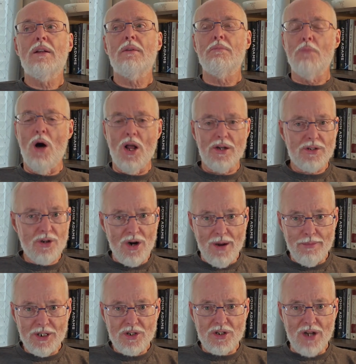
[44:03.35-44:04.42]
Monitor how
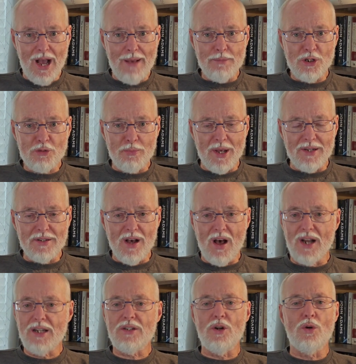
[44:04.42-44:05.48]
much time you spend on
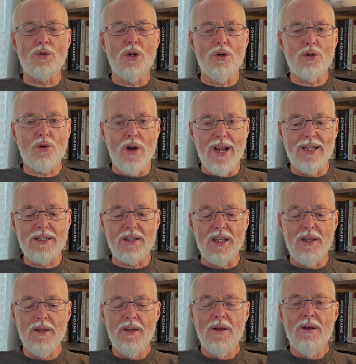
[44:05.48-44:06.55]
it. Don't go
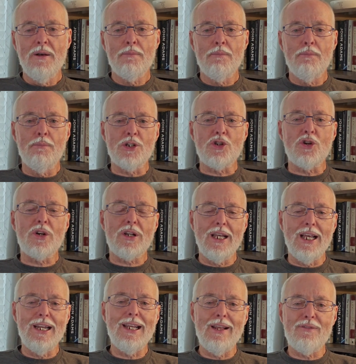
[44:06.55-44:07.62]
crazy, but you're
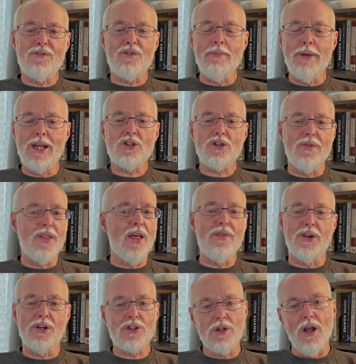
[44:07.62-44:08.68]
getting information that
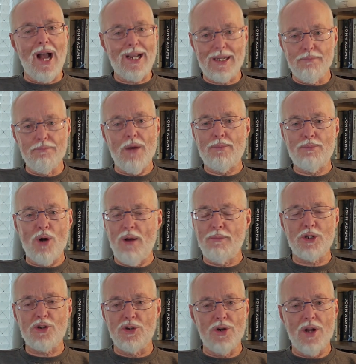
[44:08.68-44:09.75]
they're, I, I promise
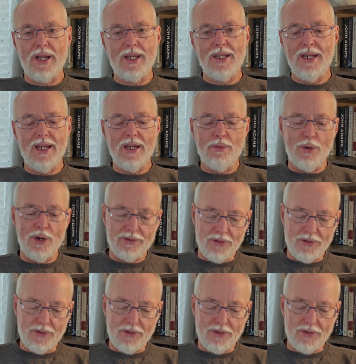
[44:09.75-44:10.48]
you, you're not getting anywhere else.